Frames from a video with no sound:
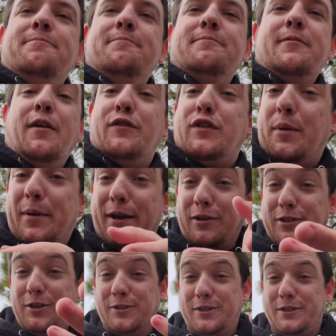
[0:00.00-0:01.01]
If someone else
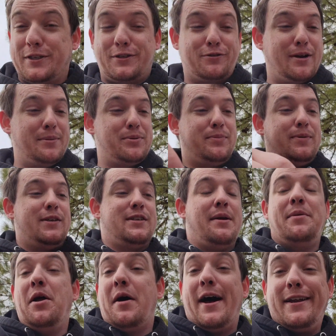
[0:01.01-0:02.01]
knows in the description, please let me
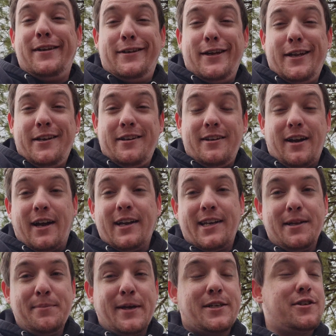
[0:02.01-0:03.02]
know. I did
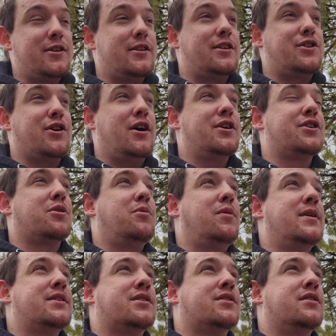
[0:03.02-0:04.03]
make sure the charger
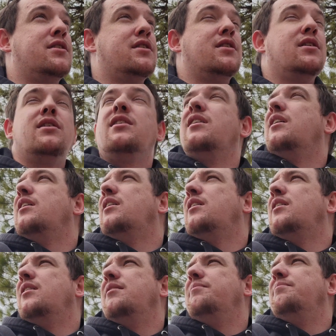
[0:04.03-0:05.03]
was,
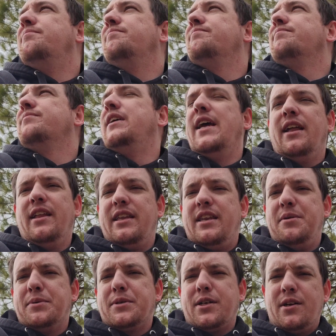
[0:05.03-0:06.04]
the LED
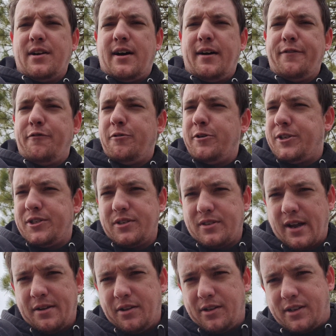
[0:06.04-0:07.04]
was turned off, which
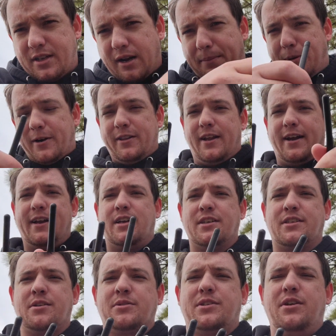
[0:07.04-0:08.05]
I looked it up online because
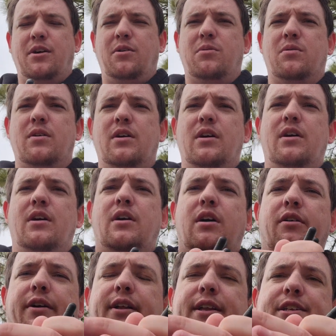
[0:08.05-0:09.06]
there was no
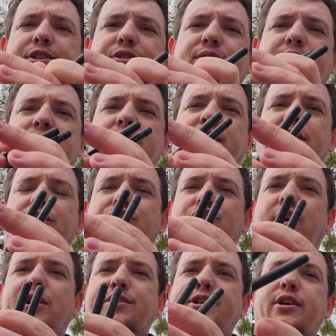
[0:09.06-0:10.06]
real instructions on the
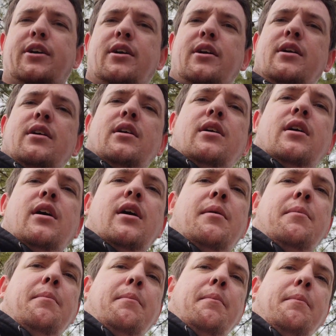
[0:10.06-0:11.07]
charger.
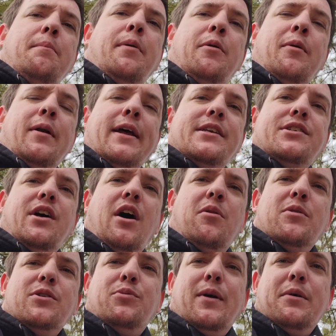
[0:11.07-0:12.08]
But what I saw
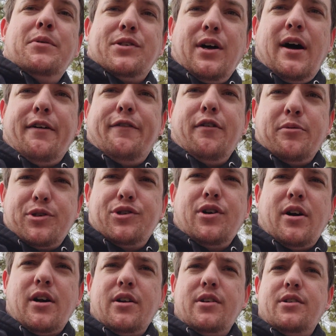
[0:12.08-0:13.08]
was when it was off, it was
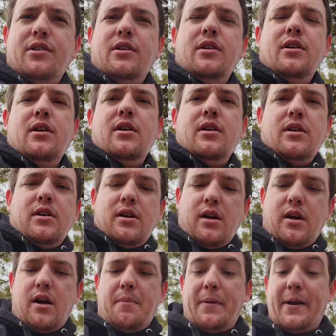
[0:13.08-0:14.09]
charged.
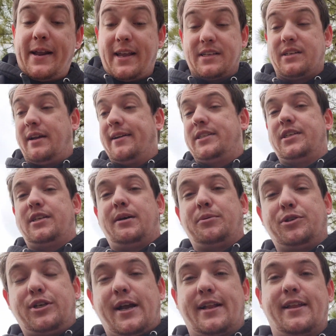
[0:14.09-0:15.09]
But I guess I'll have to double
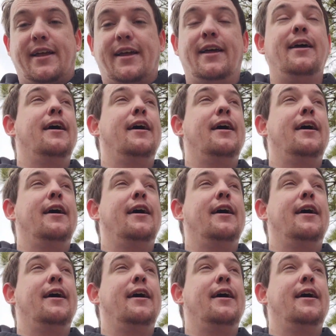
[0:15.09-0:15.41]
check that.